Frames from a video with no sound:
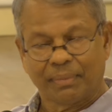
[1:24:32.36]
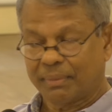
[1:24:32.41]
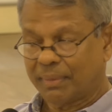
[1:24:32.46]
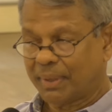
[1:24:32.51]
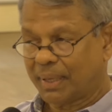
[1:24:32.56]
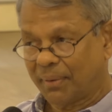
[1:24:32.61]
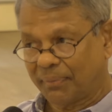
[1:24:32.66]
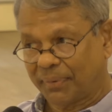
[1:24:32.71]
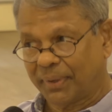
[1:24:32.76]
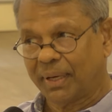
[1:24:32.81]

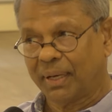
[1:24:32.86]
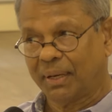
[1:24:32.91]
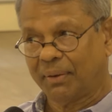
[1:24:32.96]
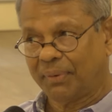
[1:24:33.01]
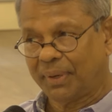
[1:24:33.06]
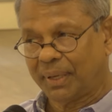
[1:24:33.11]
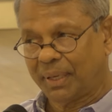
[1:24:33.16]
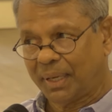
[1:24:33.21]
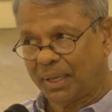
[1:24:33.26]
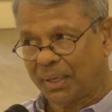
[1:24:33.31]
Definitely
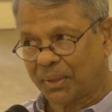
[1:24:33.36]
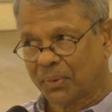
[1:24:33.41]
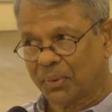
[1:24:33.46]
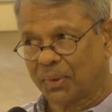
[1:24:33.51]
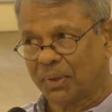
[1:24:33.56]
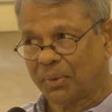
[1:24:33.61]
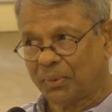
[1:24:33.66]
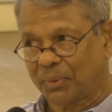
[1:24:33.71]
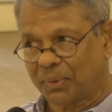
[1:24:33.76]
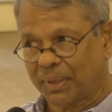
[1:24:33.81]
we need to
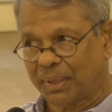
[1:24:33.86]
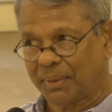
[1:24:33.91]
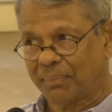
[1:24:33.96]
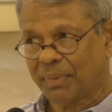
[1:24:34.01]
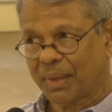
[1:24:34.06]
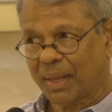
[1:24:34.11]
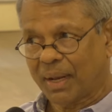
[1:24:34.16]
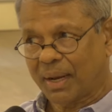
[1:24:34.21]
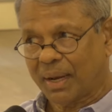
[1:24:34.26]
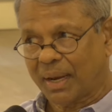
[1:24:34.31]
live a
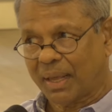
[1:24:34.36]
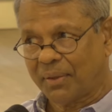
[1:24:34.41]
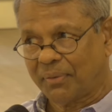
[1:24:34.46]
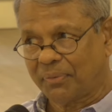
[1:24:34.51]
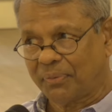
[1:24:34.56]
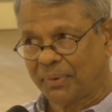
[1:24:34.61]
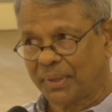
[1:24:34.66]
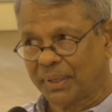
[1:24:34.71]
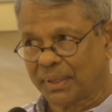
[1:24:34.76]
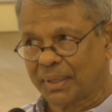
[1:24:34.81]

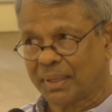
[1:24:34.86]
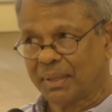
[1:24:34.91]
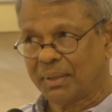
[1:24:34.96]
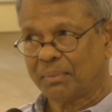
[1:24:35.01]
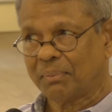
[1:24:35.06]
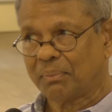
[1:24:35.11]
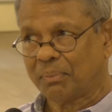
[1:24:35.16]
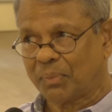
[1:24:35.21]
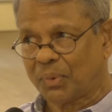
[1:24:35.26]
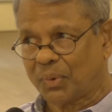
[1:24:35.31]
life with
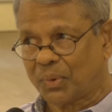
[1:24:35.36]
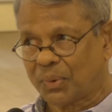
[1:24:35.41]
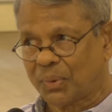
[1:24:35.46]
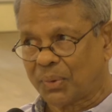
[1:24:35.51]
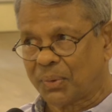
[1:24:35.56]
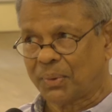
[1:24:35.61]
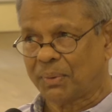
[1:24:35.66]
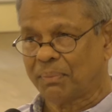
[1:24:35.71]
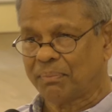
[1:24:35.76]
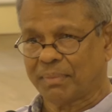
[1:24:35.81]

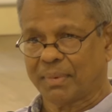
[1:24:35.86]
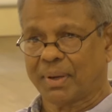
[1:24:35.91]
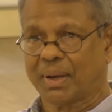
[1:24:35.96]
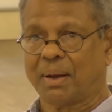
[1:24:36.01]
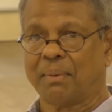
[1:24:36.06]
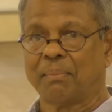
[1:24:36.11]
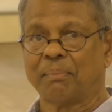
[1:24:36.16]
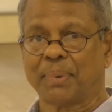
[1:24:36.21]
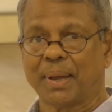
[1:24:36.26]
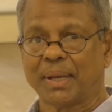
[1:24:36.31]
more
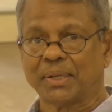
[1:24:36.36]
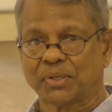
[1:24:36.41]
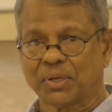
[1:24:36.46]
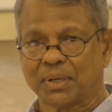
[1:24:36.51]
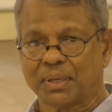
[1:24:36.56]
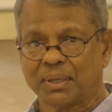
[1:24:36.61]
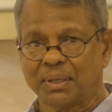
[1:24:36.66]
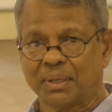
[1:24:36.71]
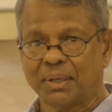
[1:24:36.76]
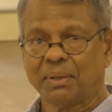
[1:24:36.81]

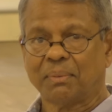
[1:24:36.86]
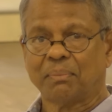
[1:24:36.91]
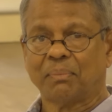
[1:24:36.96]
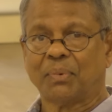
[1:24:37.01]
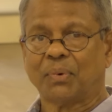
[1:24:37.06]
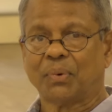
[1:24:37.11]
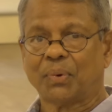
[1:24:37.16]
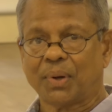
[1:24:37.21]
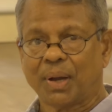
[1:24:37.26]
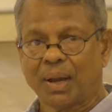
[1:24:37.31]
compassion,
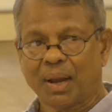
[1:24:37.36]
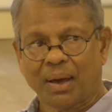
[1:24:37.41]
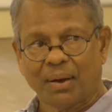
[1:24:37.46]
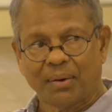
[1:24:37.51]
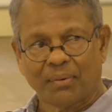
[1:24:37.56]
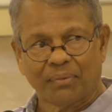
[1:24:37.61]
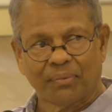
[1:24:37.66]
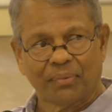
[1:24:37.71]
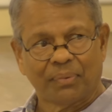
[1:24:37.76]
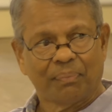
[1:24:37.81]
more
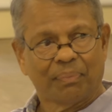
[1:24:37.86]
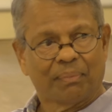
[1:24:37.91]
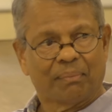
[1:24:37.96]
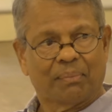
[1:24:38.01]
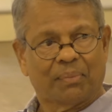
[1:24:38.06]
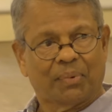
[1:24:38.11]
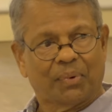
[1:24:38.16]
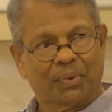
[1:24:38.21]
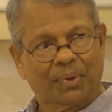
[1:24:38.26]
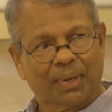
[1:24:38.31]
love,
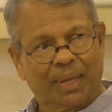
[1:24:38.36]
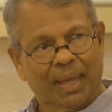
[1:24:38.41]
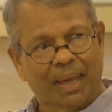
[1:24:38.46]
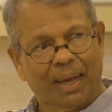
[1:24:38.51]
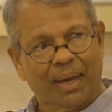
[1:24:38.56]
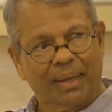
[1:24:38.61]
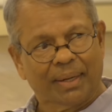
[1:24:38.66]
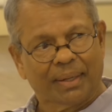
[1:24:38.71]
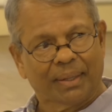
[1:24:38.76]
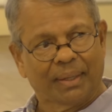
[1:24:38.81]
more
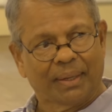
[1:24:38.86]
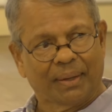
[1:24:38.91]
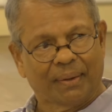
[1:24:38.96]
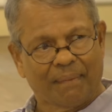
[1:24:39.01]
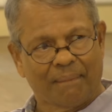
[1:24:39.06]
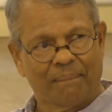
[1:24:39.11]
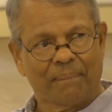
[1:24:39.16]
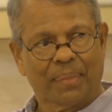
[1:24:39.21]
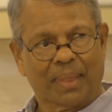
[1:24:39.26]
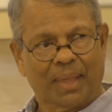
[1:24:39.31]

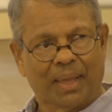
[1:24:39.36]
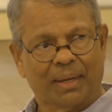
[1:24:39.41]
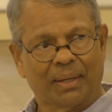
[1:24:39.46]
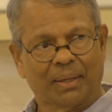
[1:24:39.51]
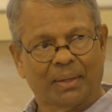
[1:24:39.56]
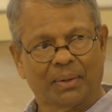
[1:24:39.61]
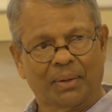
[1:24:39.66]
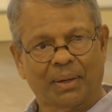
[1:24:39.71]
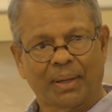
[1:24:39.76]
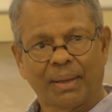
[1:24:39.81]
caring,
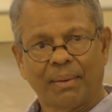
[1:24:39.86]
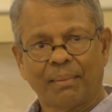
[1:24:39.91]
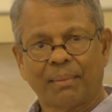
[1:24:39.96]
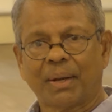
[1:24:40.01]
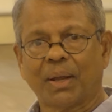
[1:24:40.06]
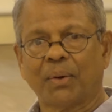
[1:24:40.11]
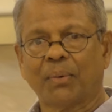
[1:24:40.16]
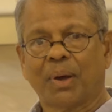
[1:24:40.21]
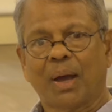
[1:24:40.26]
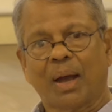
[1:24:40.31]

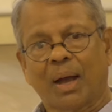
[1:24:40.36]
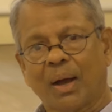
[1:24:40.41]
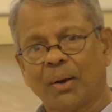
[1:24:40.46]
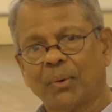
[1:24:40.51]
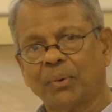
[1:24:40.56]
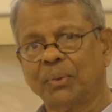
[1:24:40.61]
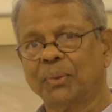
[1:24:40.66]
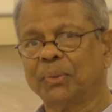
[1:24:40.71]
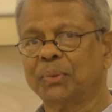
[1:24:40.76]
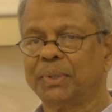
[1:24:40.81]
Now, how
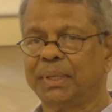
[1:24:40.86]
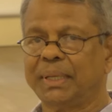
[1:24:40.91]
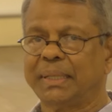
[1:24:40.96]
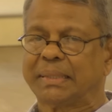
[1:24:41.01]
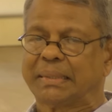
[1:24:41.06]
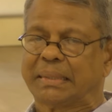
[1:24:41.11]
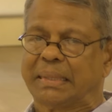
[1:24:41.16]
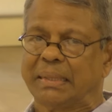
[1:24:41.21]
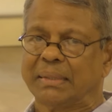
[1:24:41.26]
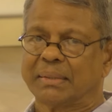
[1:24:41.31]
do these
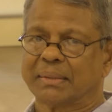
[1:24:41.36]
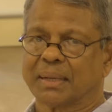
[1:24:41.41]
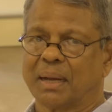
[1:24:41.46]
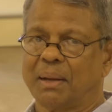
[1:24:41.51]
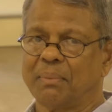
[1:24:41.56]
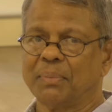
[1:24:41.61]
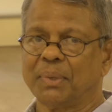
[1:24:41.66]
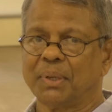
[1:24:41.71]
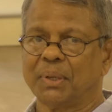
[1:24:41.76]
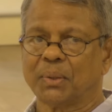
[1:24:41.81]
things
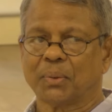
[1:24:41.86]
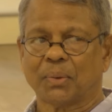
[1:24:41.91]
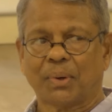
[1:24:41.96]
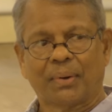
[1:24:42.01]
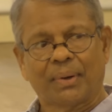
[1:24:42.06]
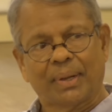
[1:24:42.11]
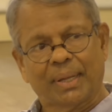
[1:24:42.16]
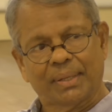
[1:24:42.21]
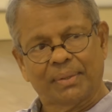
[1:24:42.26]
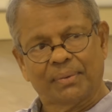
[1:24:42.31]
come into our
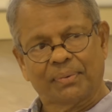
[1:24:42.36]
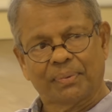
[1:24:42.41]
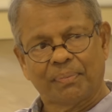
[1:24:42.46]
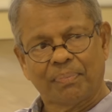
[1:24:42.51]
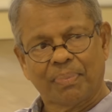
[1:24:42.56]
life?